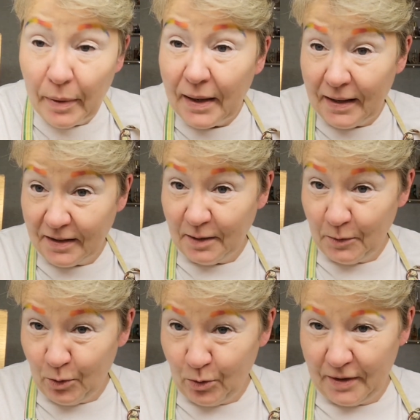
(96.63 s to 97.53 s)
palette
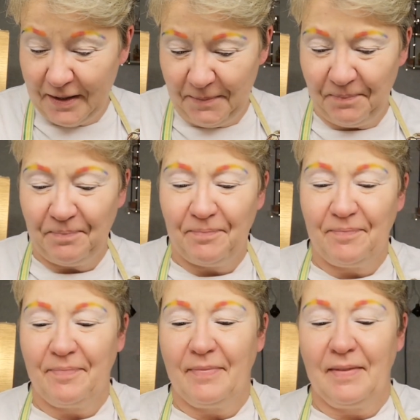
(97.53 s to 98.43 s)
I'm using.
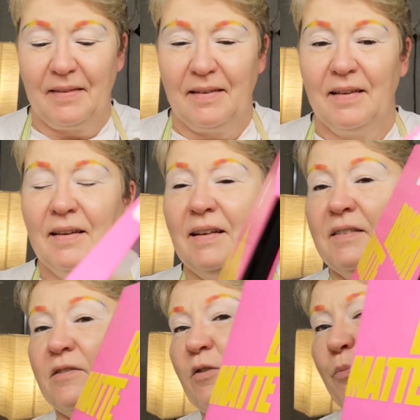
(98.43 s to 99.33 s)

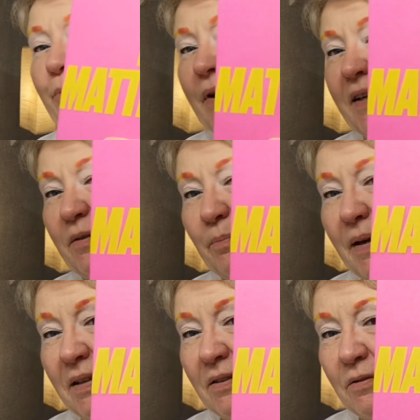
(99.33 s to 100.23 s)
It's the Bright
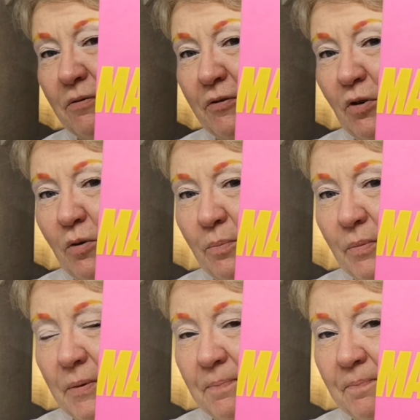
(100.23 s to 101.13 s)
Matte
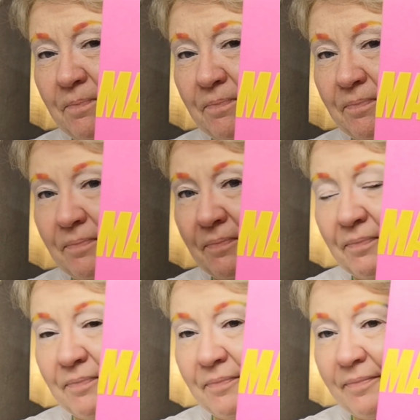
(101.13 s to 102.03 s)
from
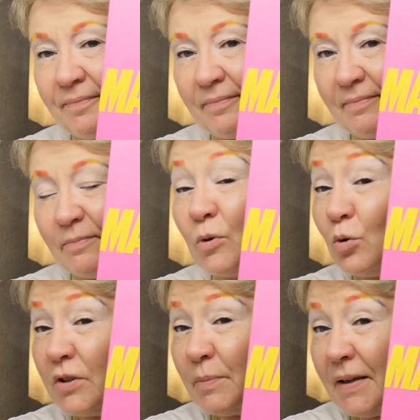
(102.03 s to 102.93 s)

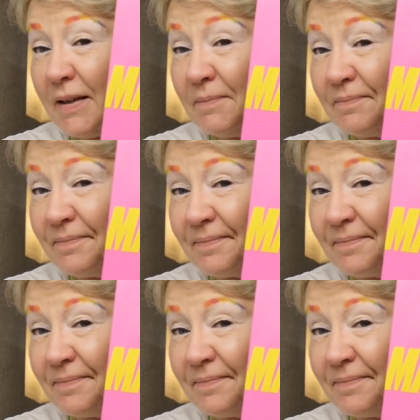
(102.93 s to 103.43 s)
Beautybay.